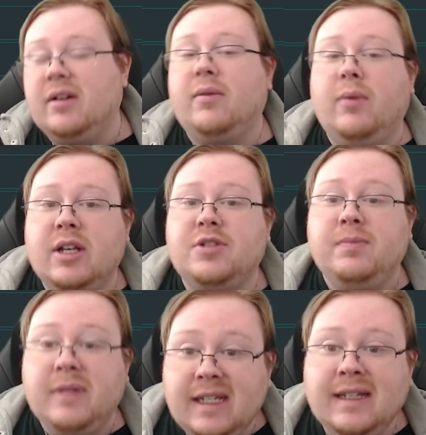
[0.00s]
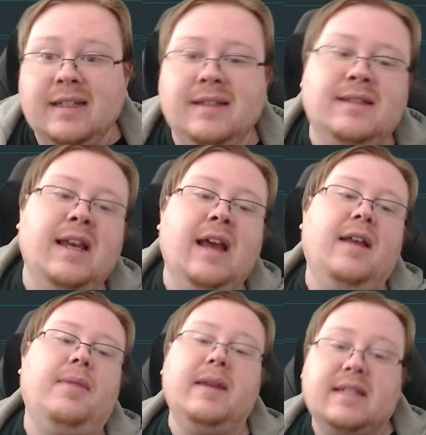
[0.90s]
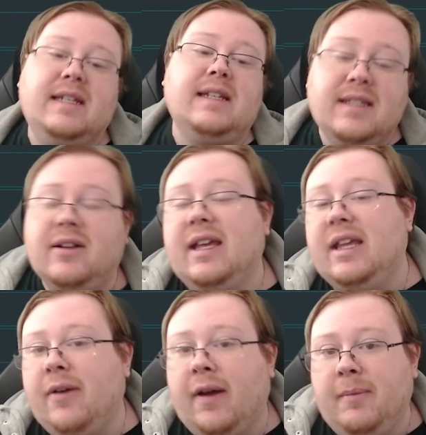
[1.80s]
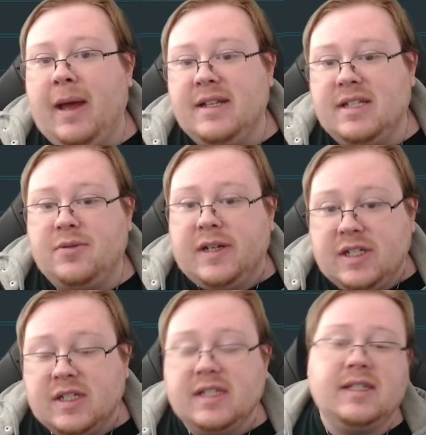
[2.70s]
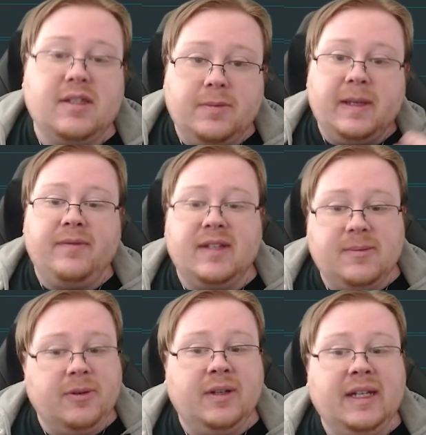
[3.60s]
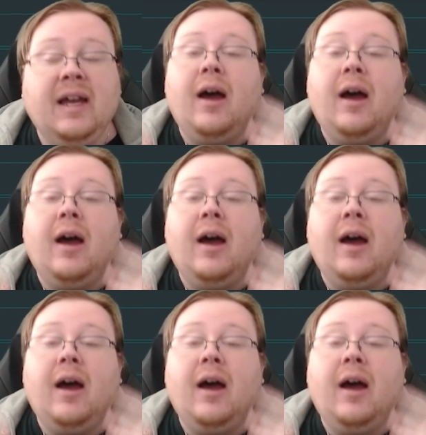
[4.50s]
which means this can still get you out of bad situations because this will be invisibility